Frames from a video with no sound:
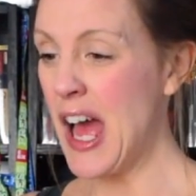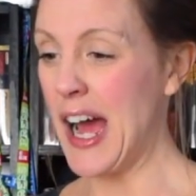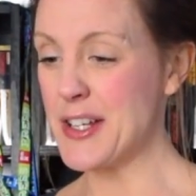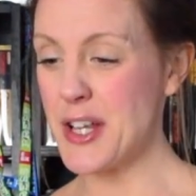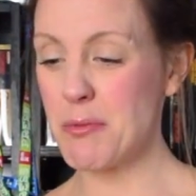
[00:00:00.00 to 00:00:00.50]

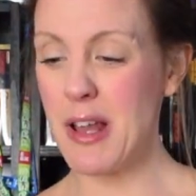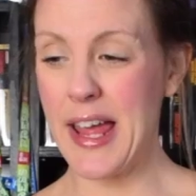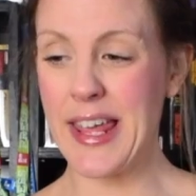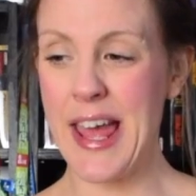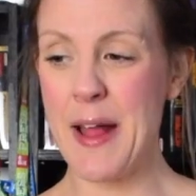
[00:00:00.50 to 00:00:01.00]
I don't
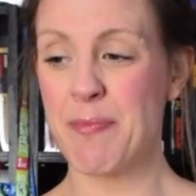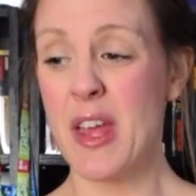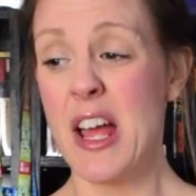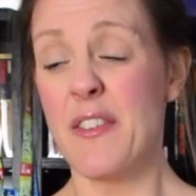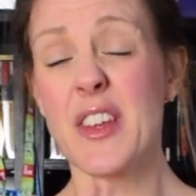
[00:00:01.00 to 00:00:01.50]
like it.
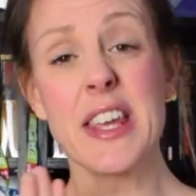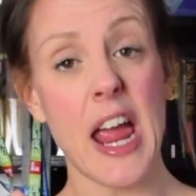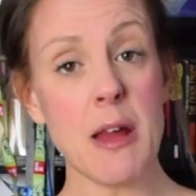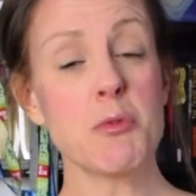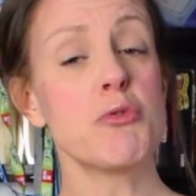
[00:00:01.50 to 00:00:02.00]
The
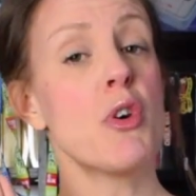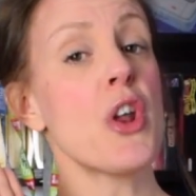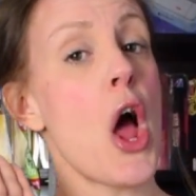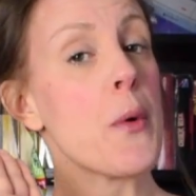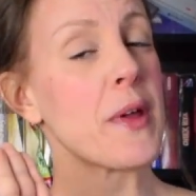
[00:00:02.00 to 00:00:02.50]
games run
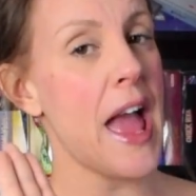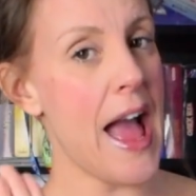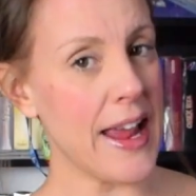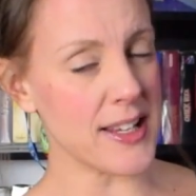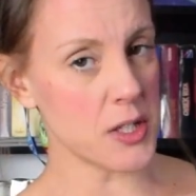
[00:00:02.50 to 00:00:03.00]

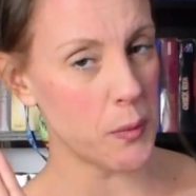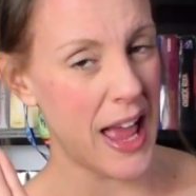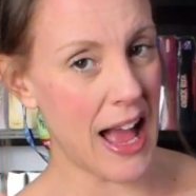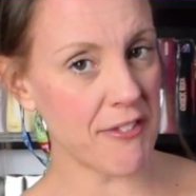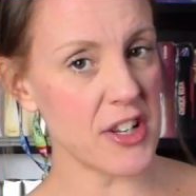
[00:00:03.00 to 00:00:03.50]
okay, so we
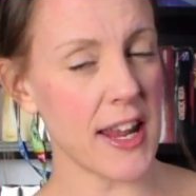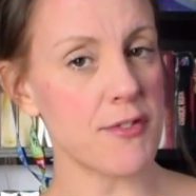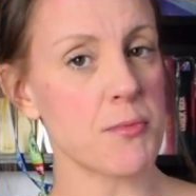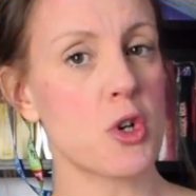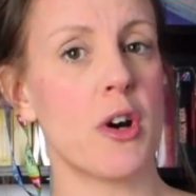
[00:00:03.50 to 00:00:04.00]
have to give
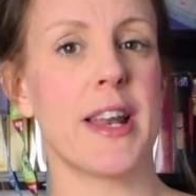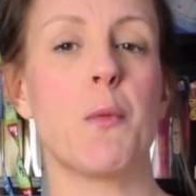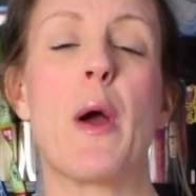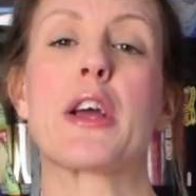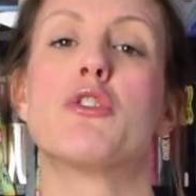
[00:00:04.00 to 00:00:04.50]
some credit
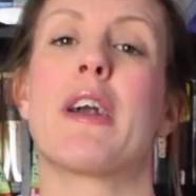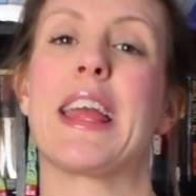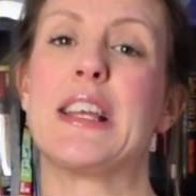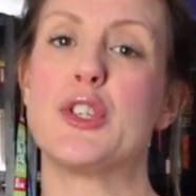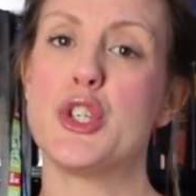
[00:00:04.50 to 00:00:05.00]
where
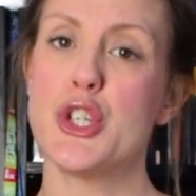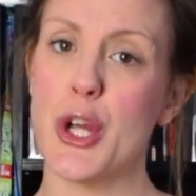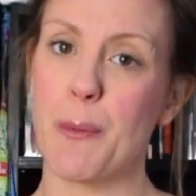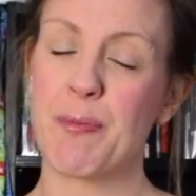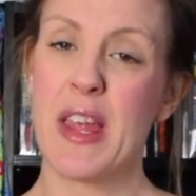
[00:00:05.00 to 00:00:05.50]
credit is
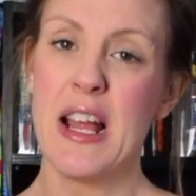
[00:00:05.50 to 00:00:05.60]
due.